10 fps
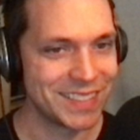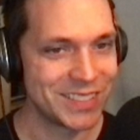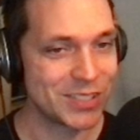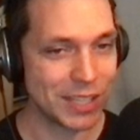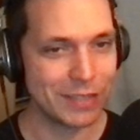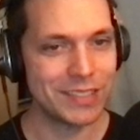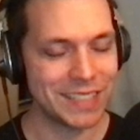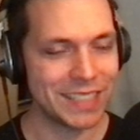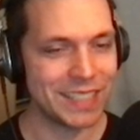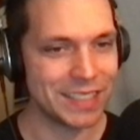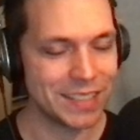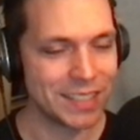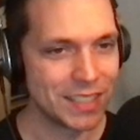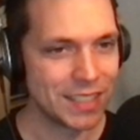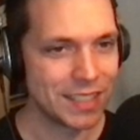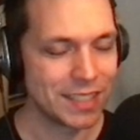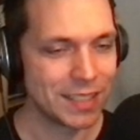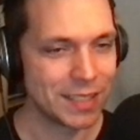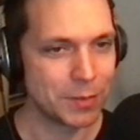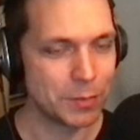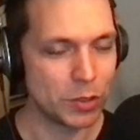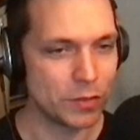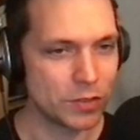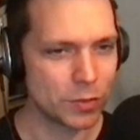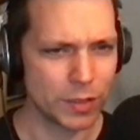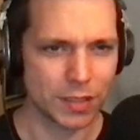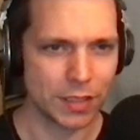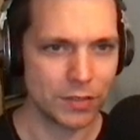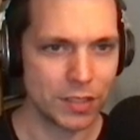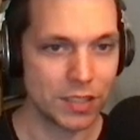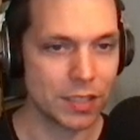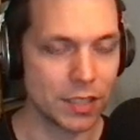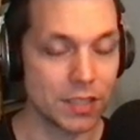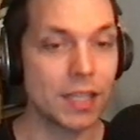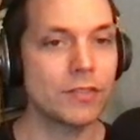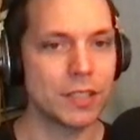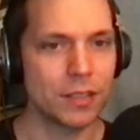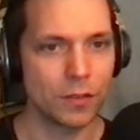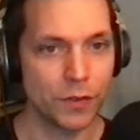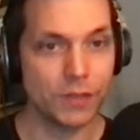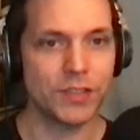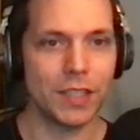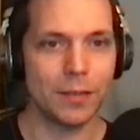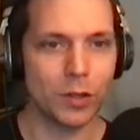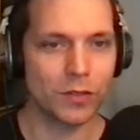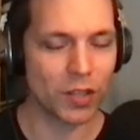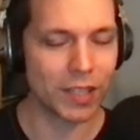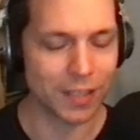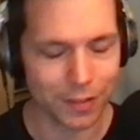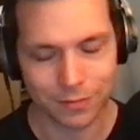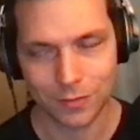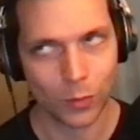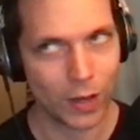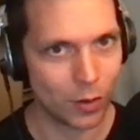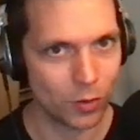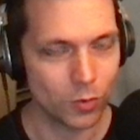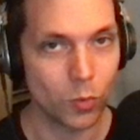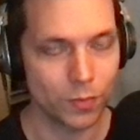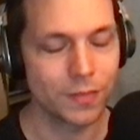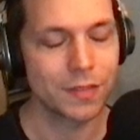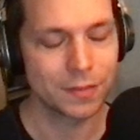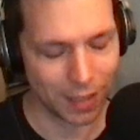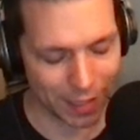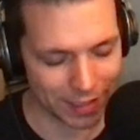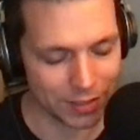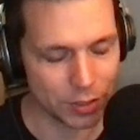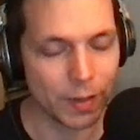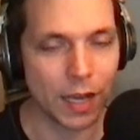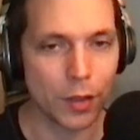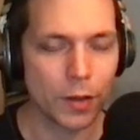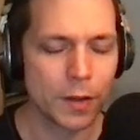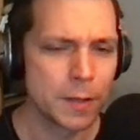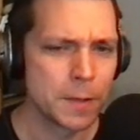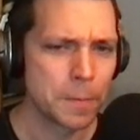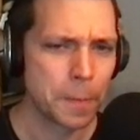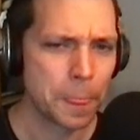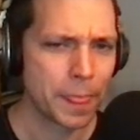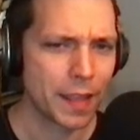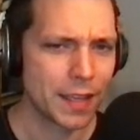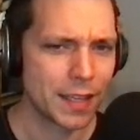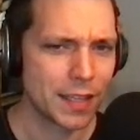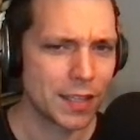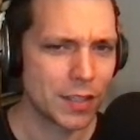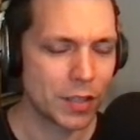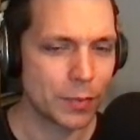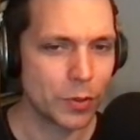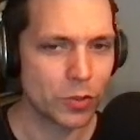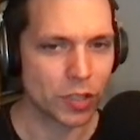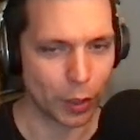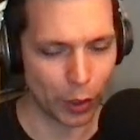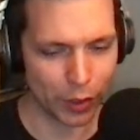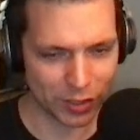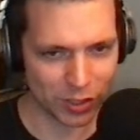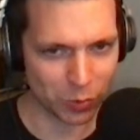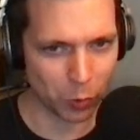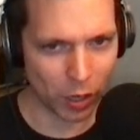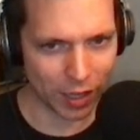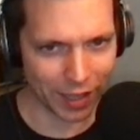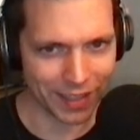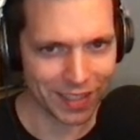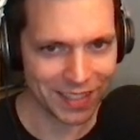17 moves. Wait, 17, 16, 17. 15 moves later. Wow. I can do math. The computer's like, this is why